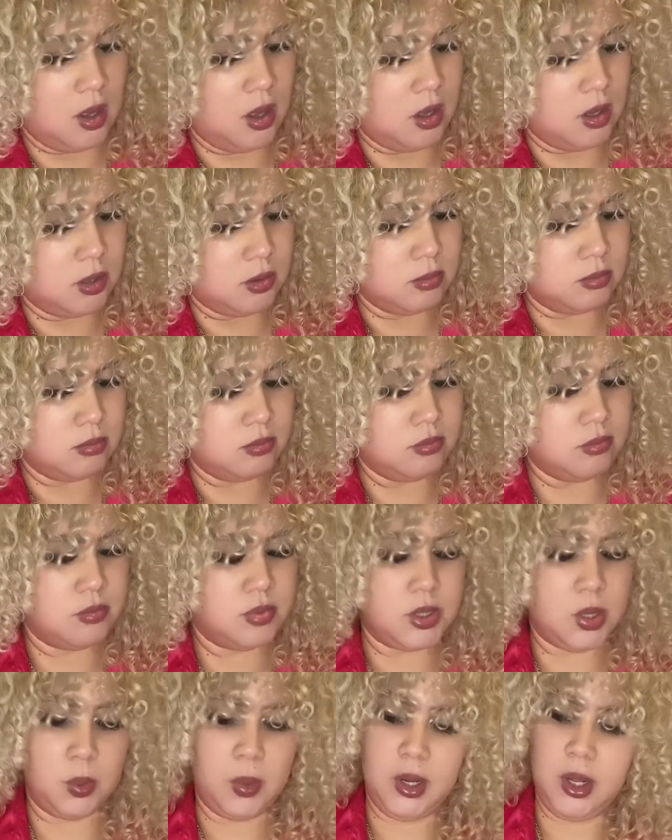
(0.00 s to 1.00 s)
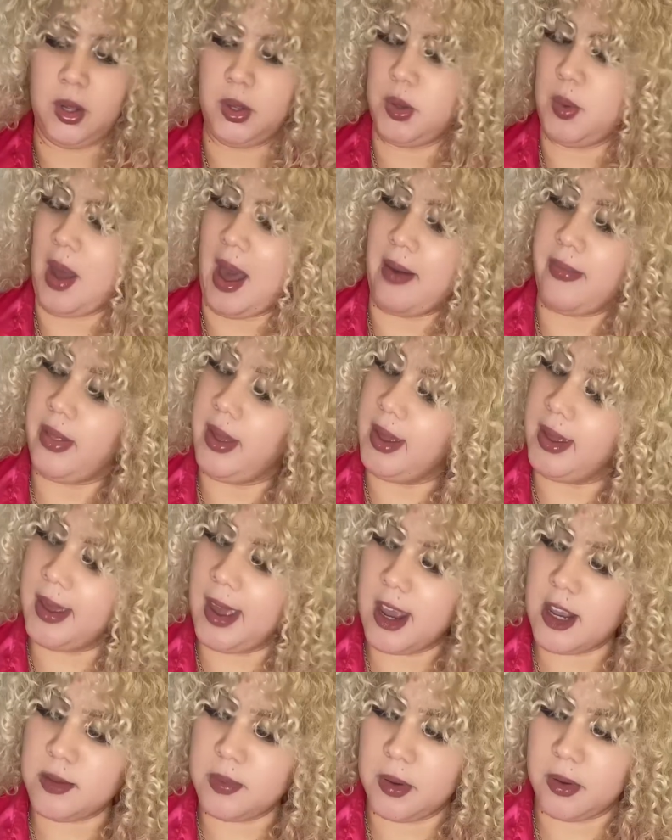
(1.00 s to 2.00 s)
Um, so Leah, you have the
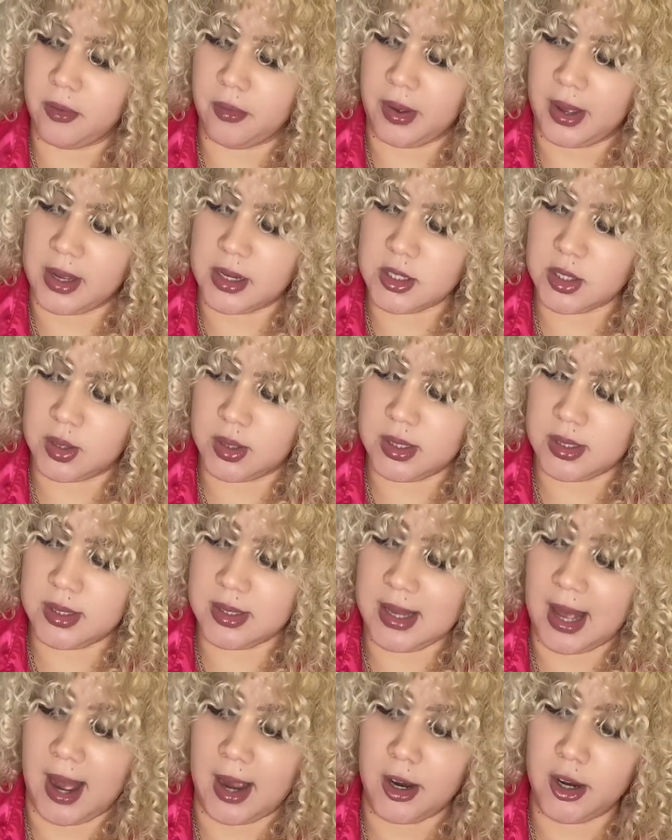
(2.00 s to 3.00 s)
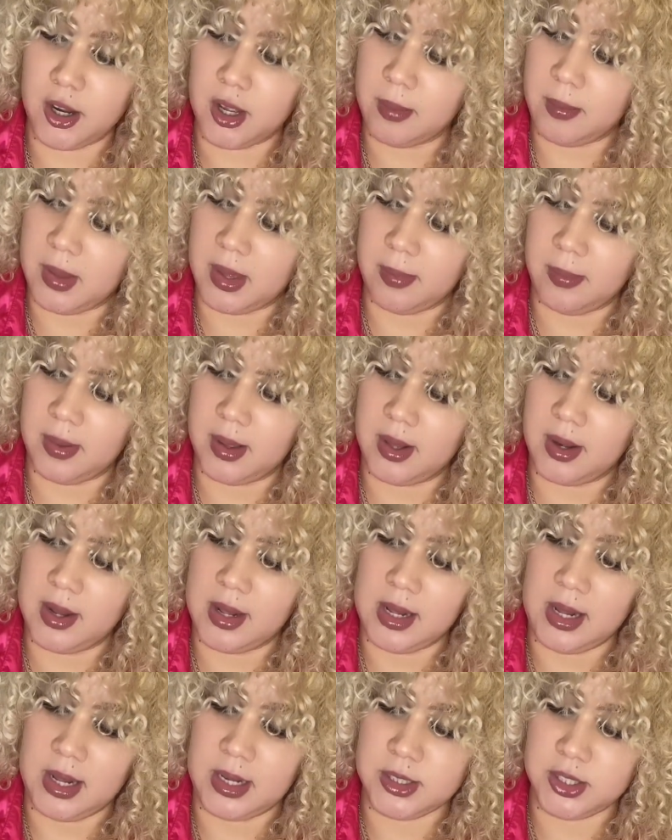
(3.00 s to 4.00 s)
engagement ring. So this is higher commitment,
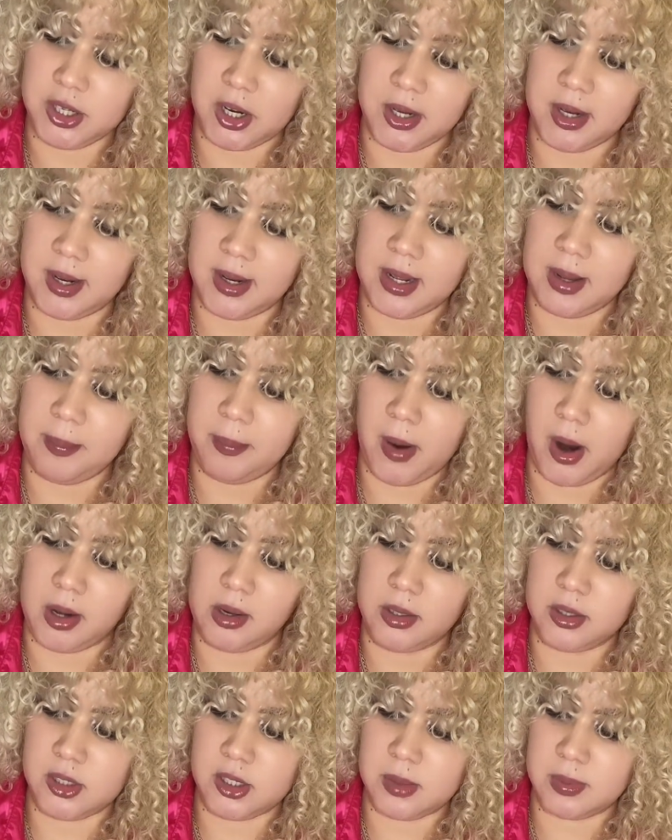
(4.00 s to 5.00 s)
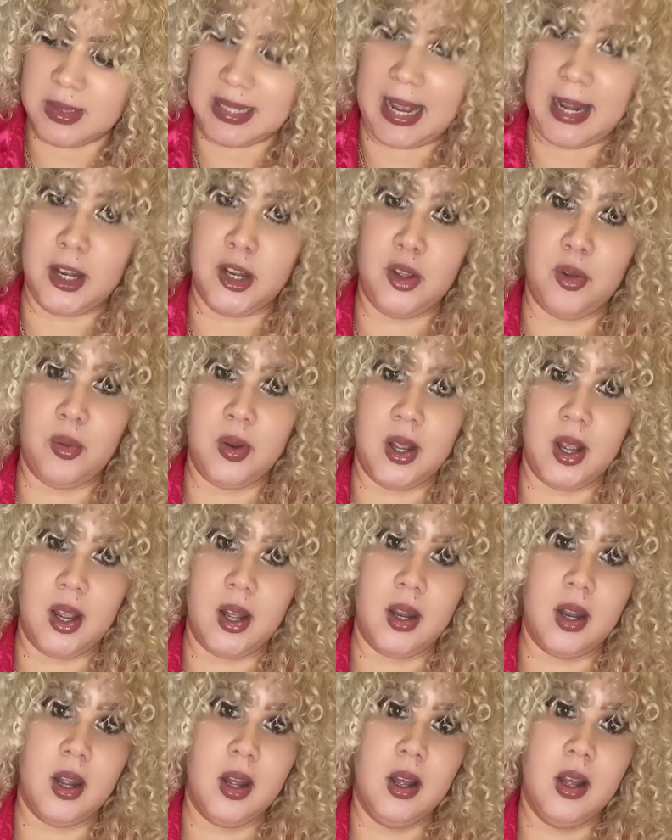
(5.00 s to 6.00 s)
eternity, partnerships, and
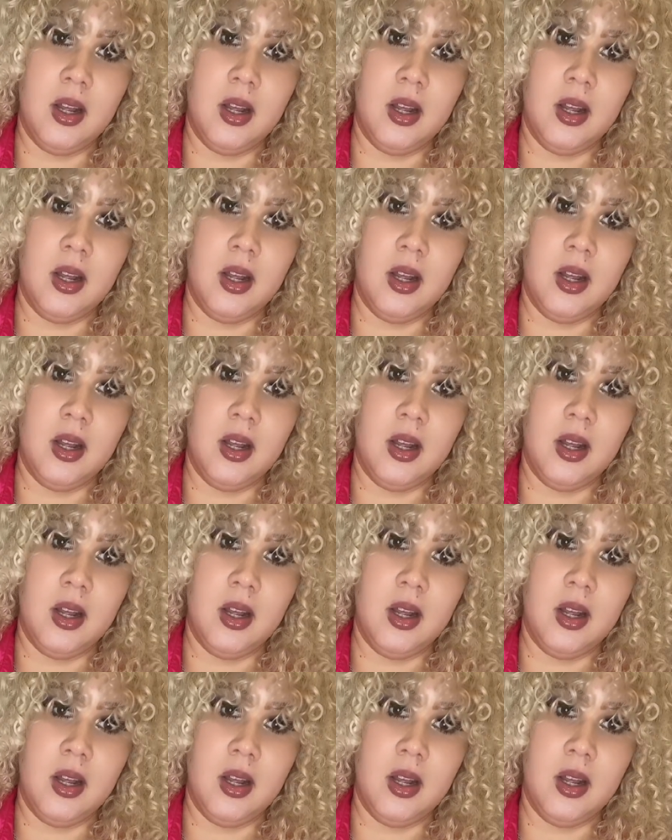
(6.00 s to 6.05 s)
union.